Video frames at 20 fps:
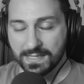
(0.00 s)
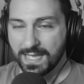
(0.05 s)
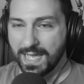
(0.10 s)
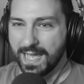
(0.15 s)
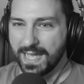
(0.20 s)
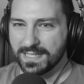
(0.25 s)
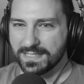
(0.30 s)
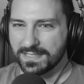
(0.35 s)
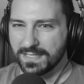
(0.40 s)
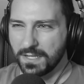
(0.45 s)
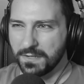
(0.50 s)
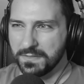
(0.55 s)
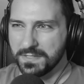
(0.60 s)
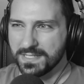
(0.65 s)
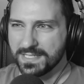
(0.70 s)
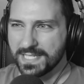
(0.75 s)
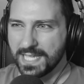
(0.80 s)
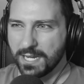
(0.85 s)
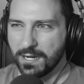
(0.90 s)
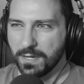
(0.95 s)
Yeah, it's not only
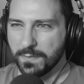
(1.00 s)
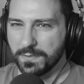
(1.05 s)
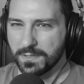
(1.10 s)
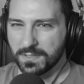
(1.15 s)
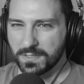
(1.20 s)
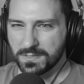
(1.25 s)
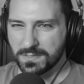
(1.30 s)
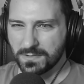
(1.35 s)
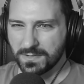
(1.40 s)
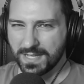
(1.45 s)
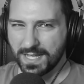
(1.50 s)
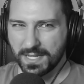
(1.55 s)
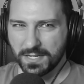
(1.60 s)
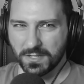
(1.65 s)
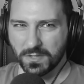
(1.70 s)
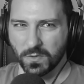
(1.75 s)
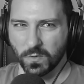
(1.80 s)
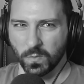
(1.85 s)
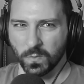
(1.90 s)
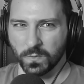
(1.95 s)
scary, but it's also kind
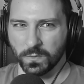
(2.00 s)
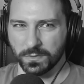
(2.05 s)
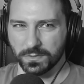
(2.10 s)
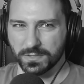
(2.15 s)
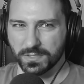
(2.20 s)
of cool